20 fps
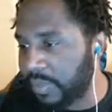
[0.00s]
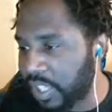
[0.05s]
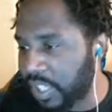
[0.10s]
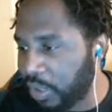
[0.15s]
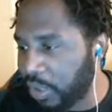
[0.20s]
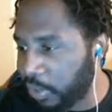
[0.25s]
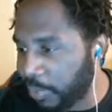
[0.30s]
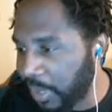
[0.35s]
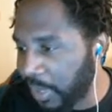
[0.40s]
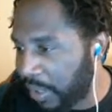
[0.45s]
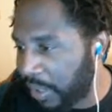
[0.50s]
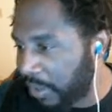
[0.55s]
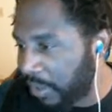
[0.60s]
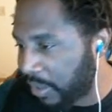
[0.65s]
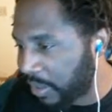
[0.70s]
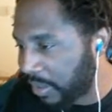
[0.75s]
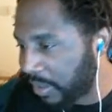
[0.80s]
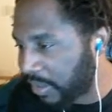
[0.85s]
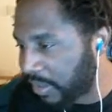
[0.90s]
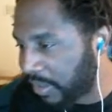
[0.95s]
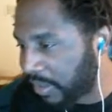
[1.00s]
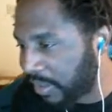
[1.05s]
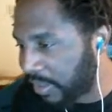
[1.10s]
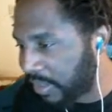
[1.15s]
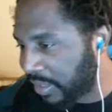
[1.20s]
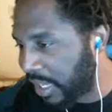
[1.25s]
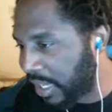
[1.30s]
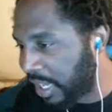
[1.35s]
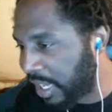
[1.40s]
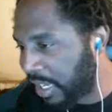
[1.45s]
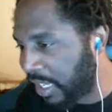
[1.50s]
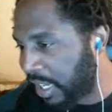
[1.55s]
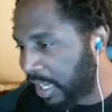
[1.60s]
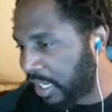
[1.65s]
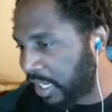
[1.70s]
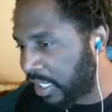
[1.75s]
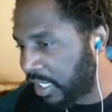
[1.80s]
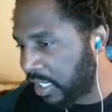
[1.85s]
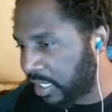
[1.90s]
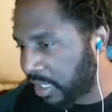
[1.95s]
Secret power, ninety and
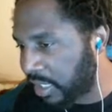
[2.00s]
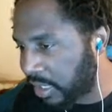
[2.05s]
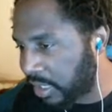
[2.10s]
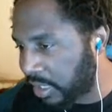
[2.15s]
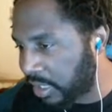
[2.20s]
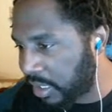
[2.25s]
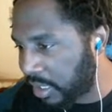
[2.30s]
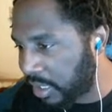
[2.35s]
eighty-six.